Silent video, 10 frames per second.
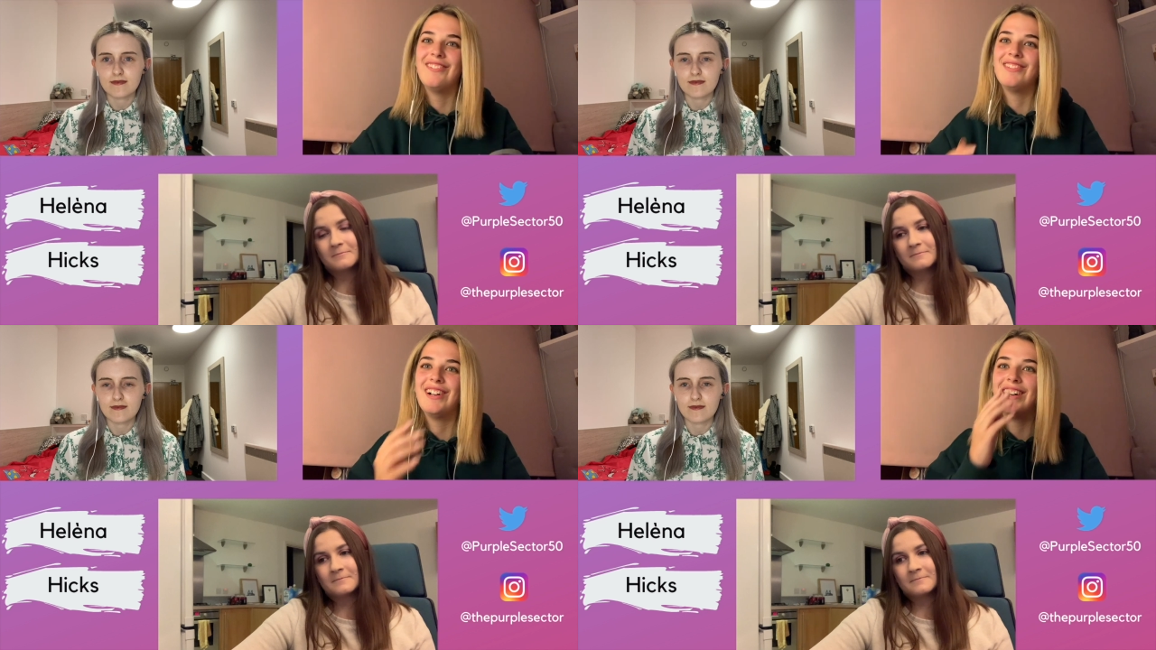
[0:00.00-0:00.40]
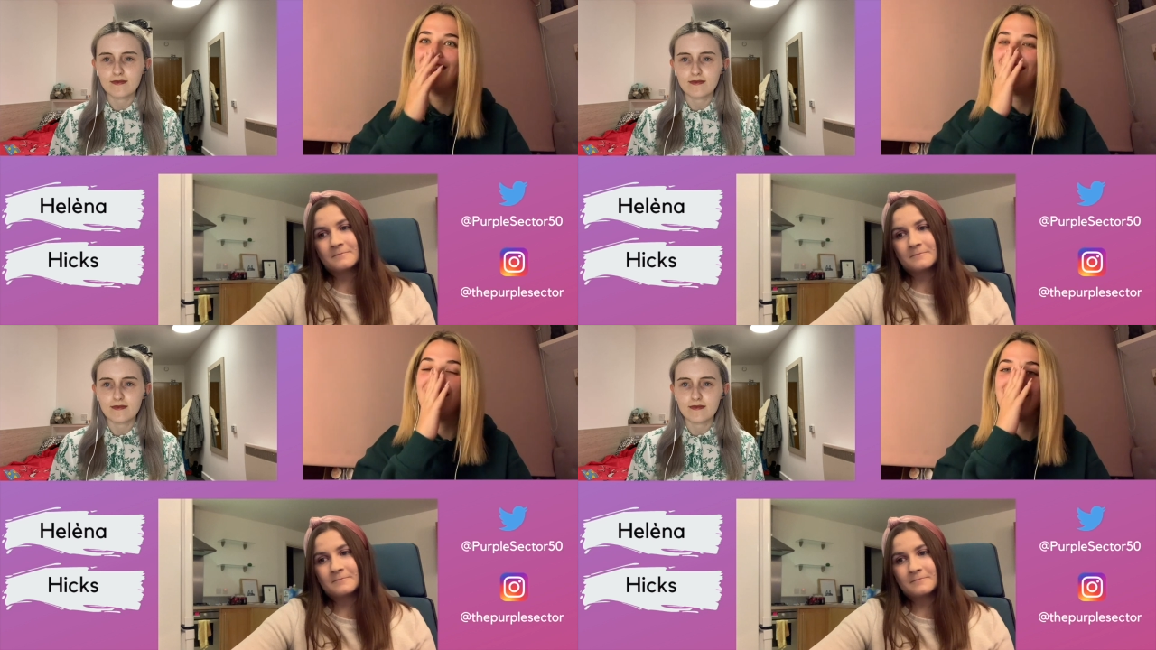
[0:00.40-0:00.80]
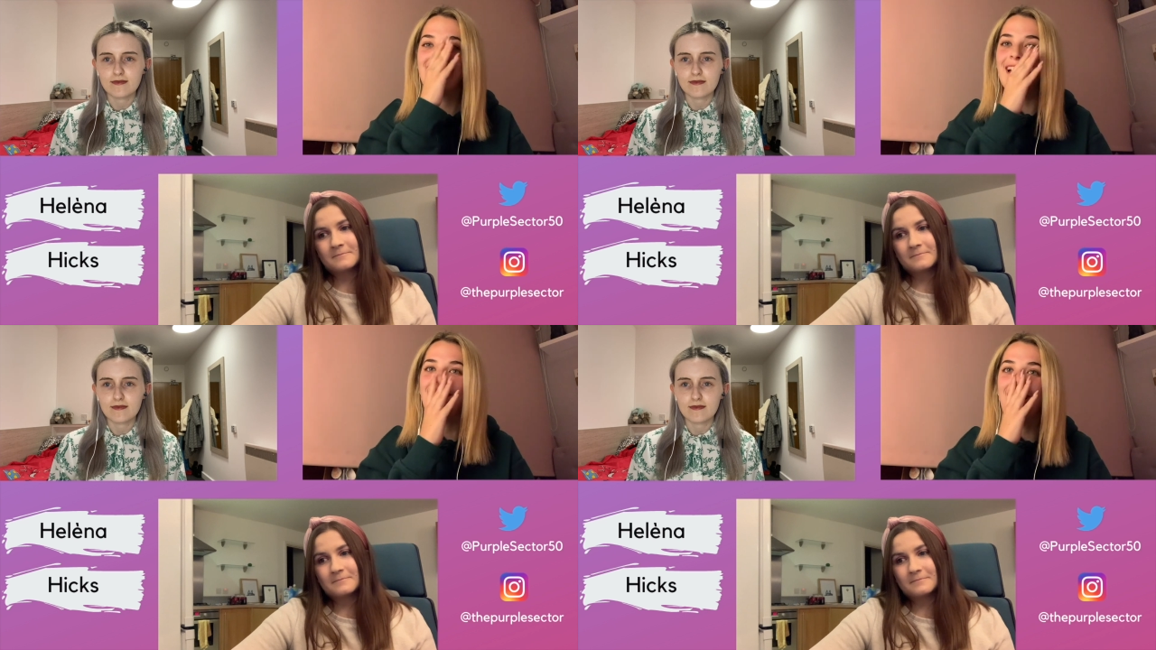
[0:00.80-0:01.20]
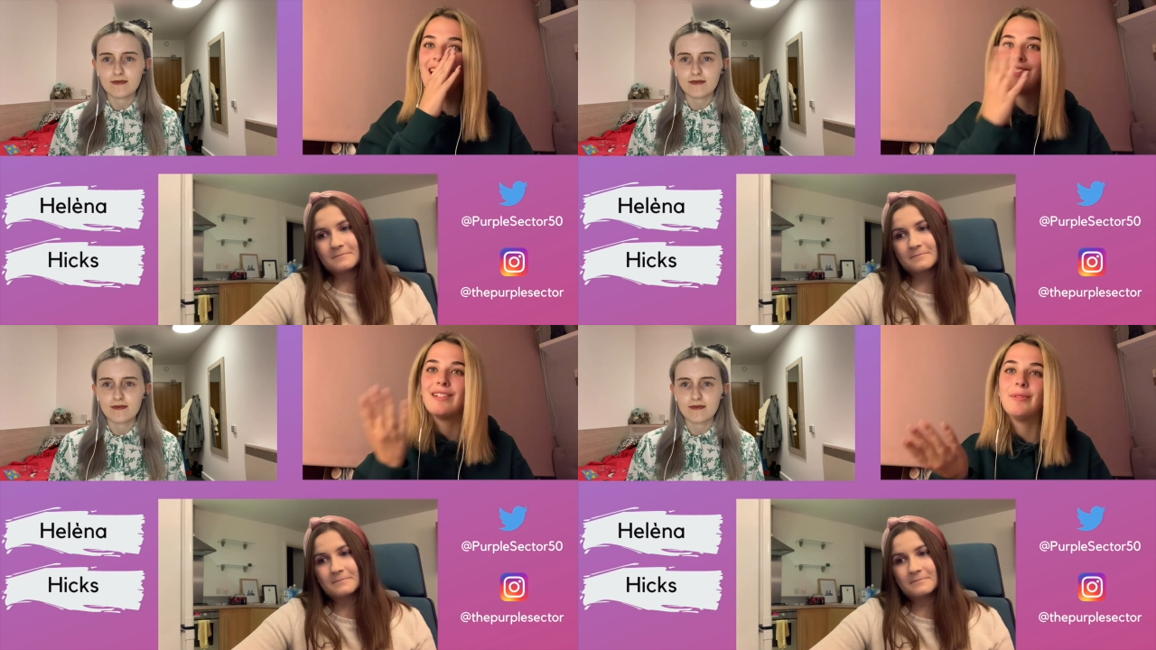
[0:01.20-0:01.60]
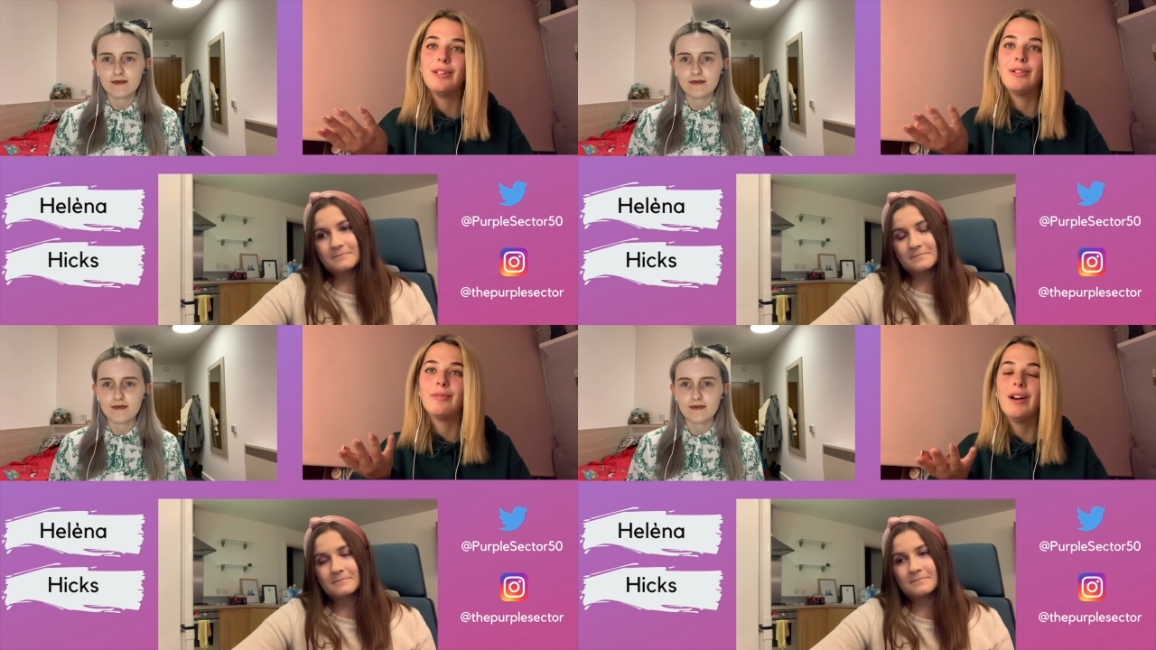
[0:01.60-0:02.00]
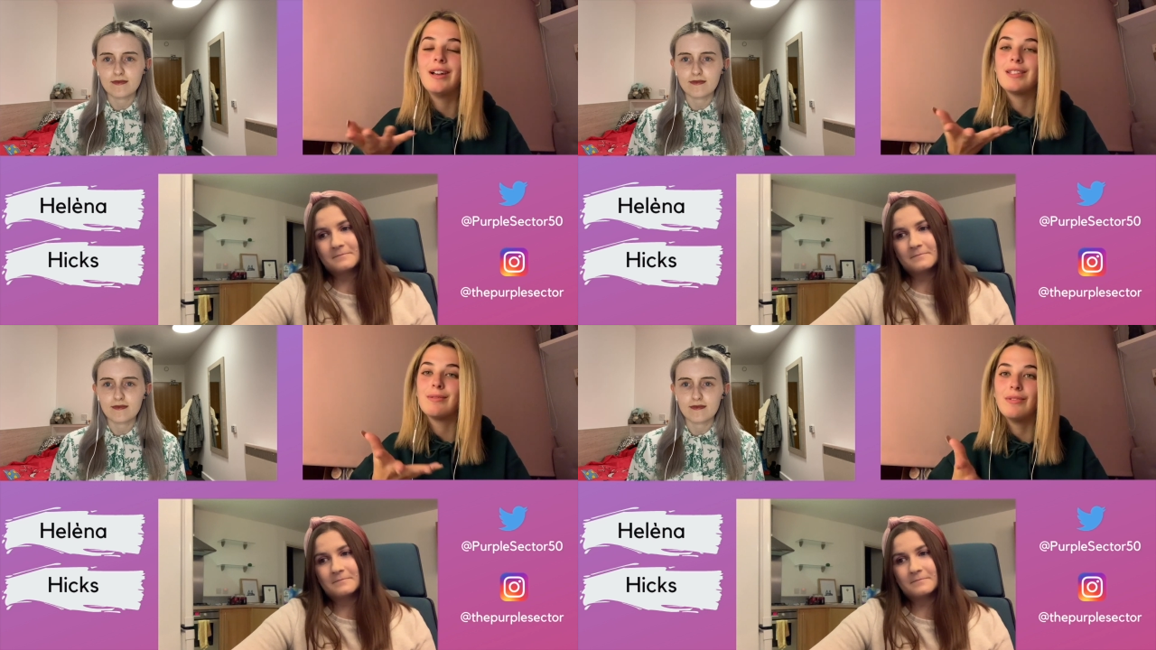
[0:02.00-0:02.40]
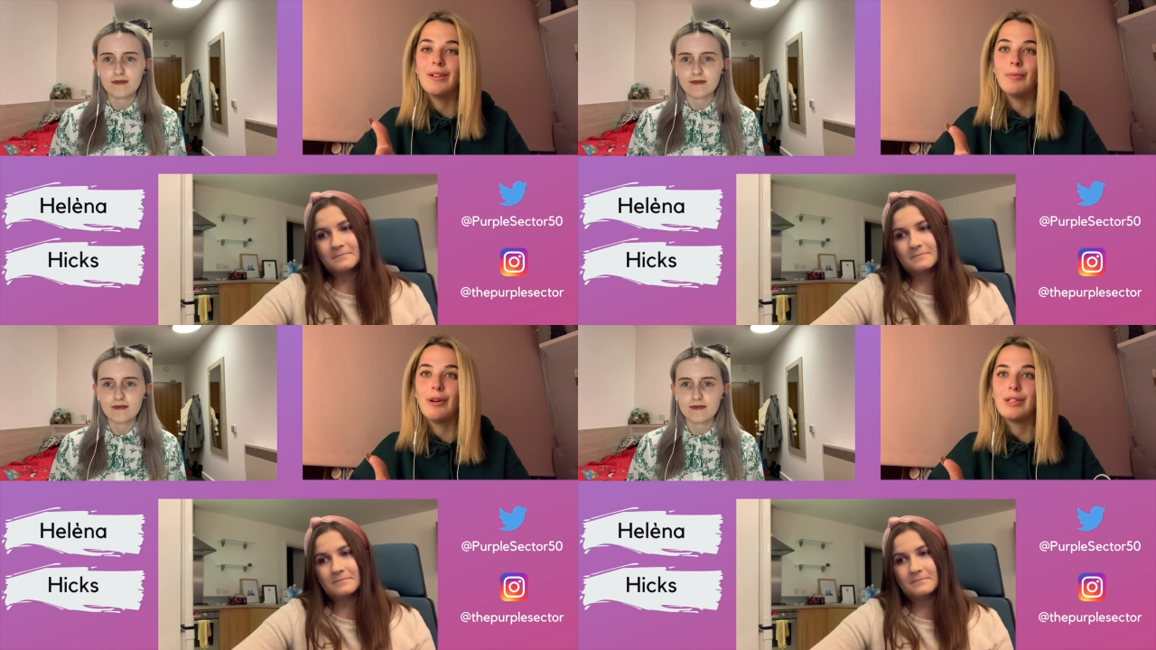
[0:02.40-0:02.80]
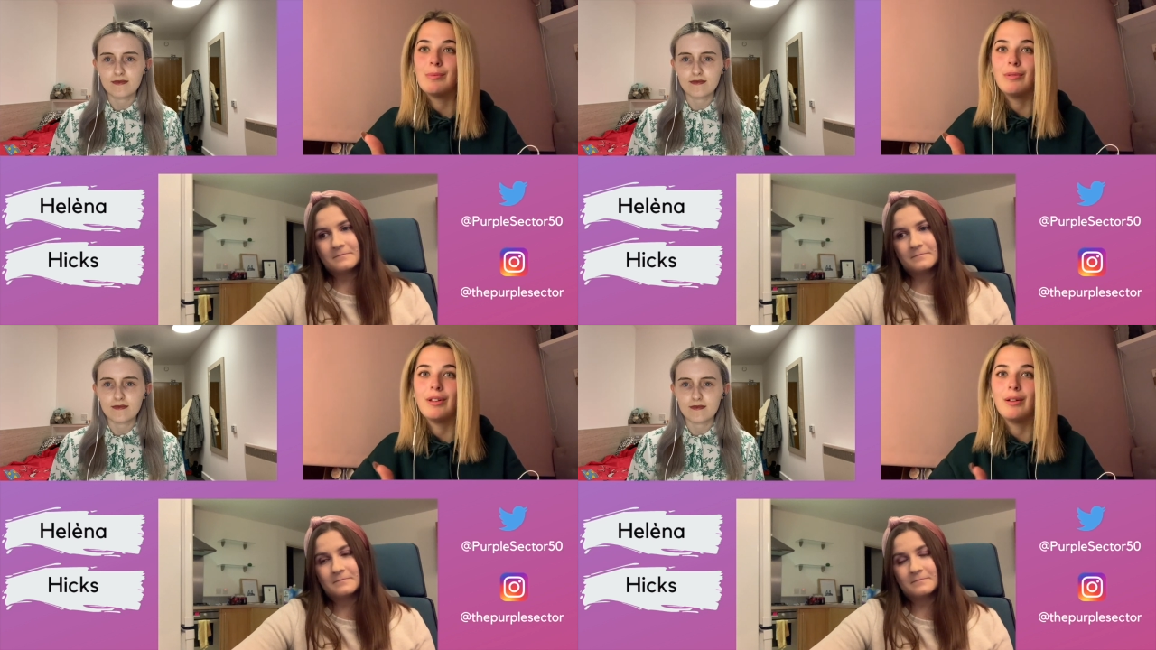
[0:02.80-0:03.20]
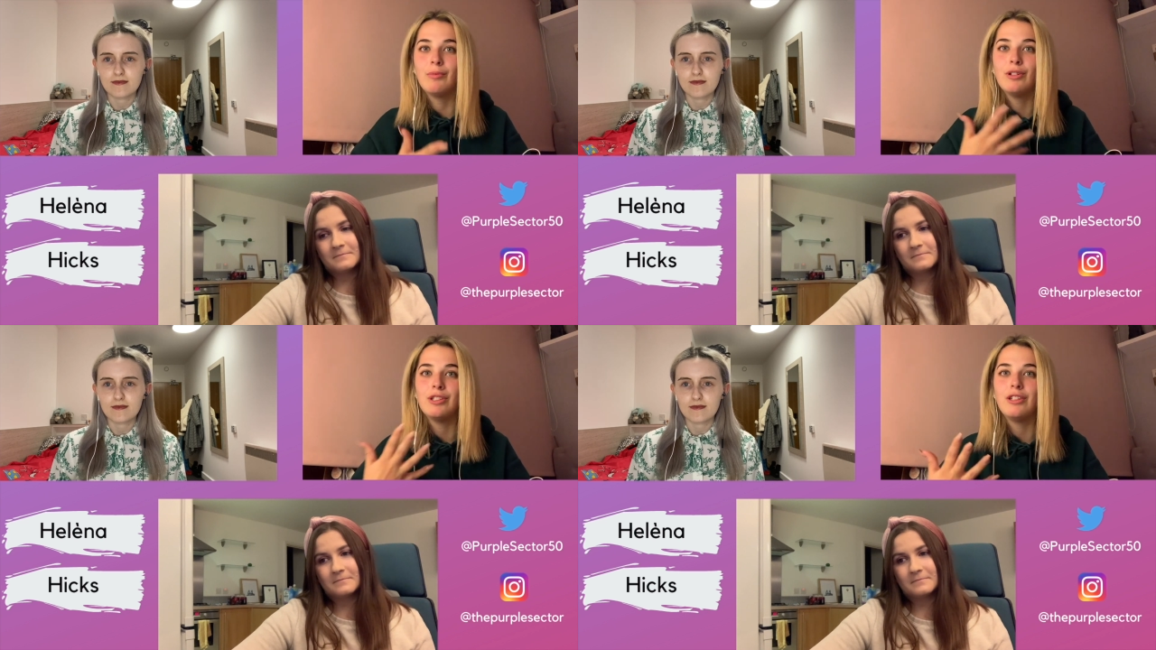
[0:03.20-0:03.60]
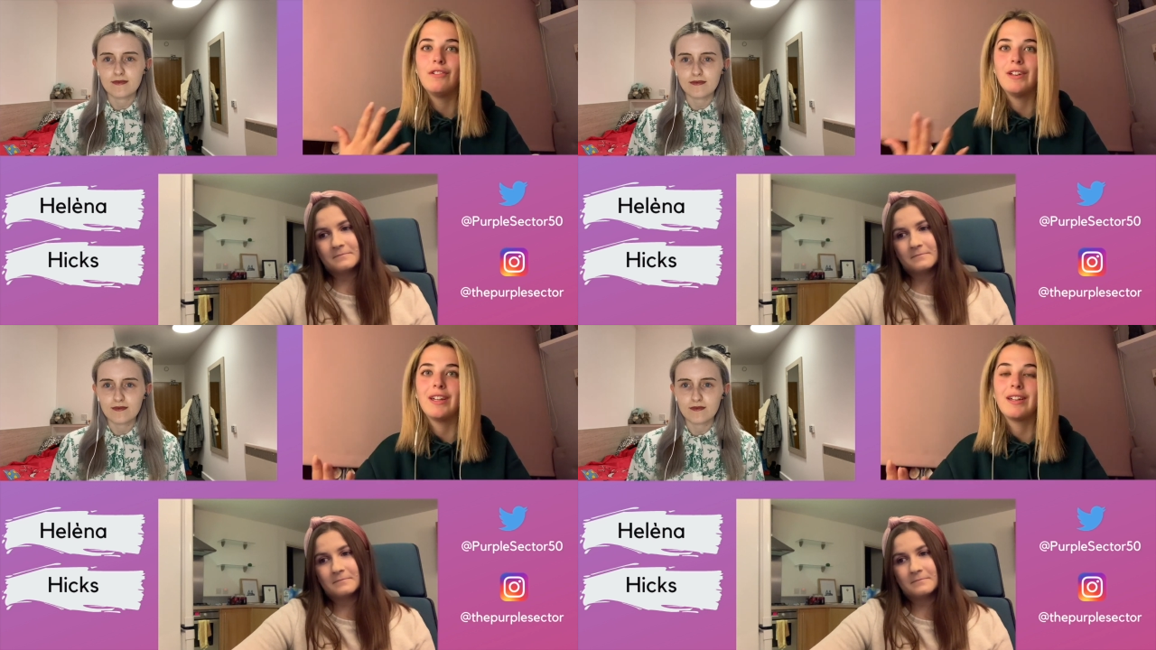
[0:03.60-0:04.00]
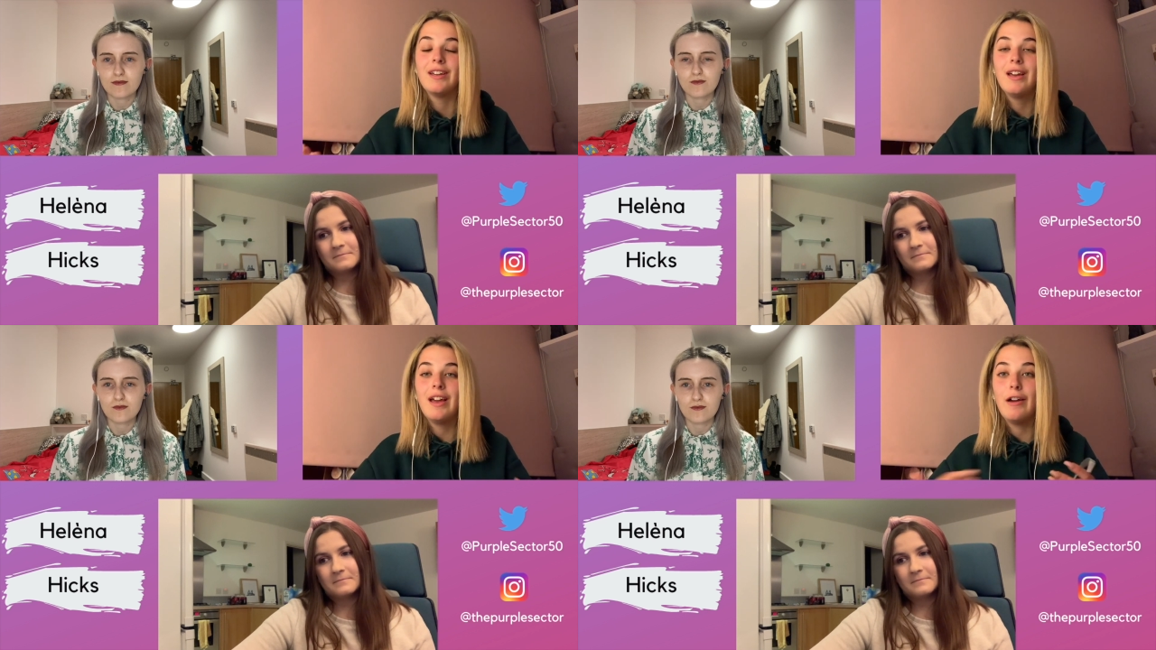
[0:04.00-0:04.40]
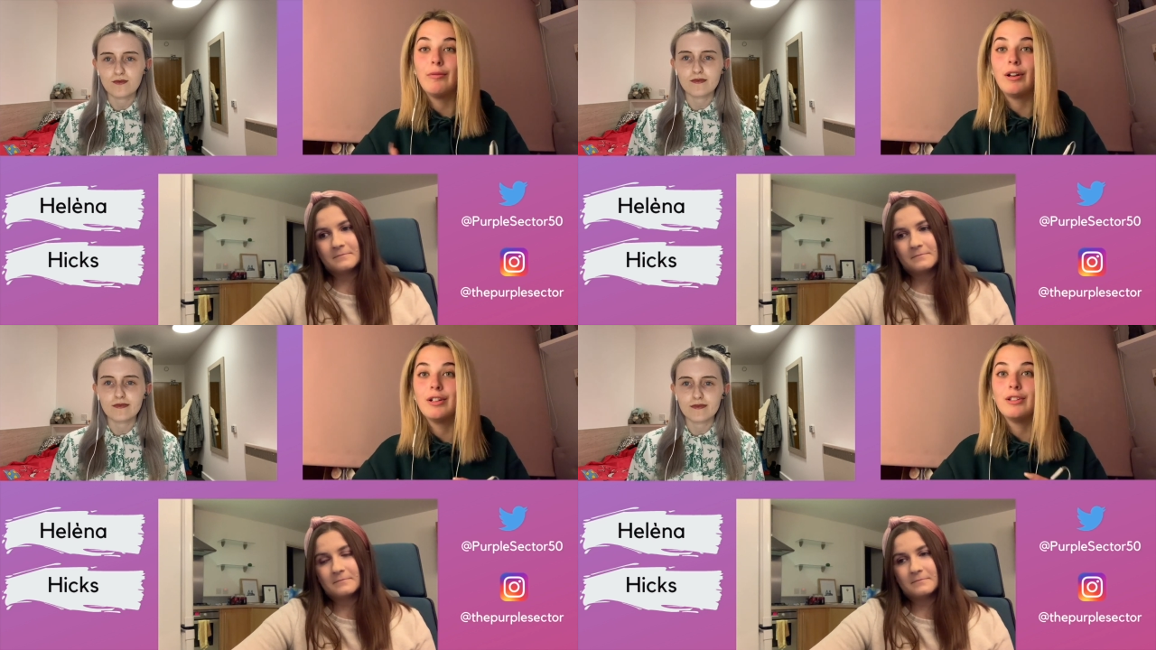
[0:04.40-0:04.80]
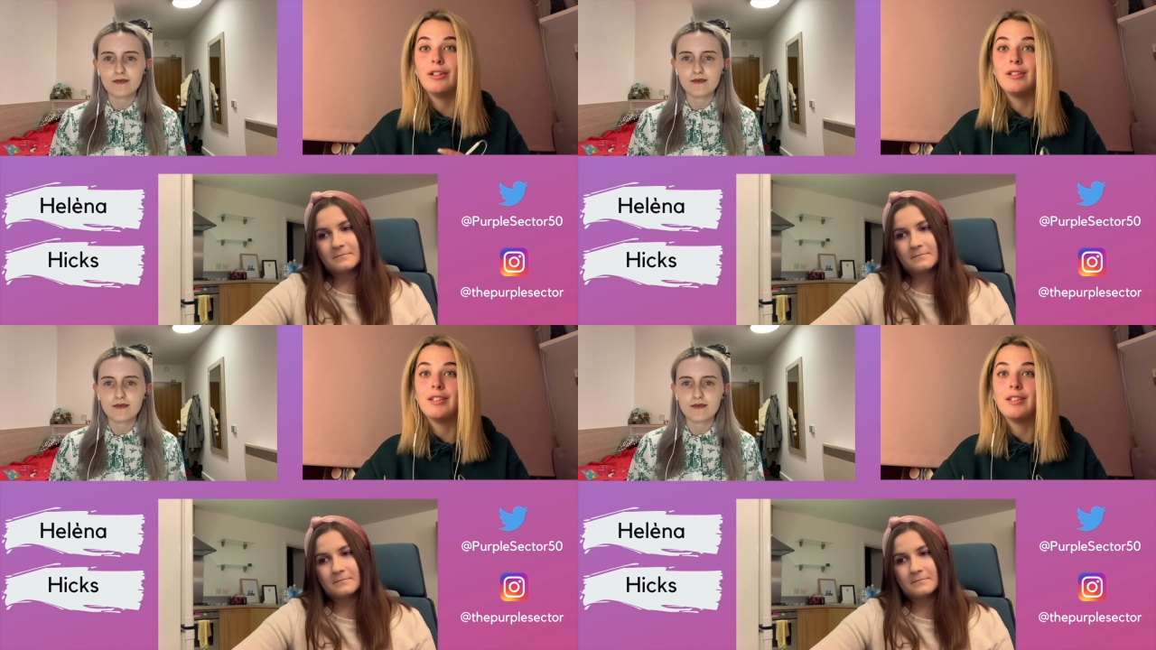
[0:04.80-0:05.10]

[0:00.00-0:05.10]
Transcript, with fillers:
Speaker 1: But yeah, like as someone who works within motorsport, like what do you think F1 could do to